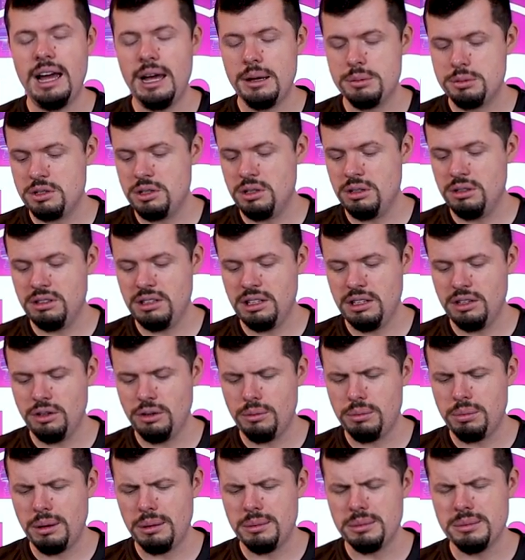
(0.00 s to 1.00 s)
absolutely
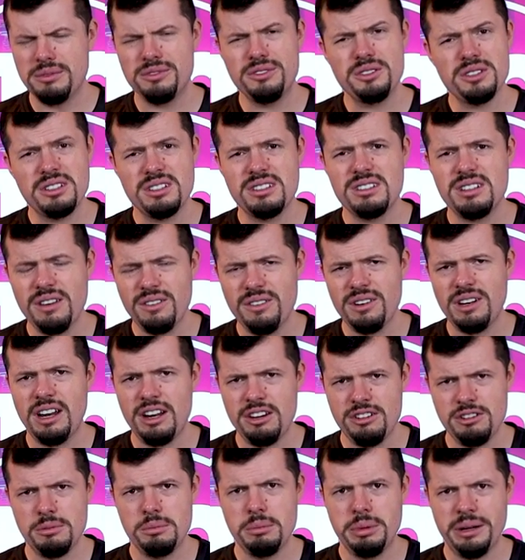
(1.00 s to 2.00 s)
no problem, for seven
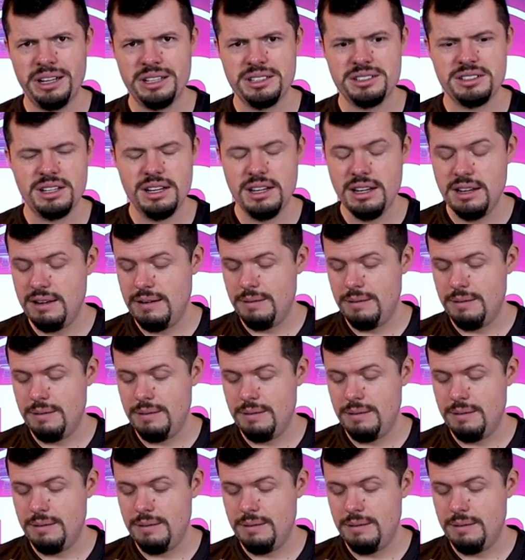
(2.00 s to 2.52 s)
hundred bucks.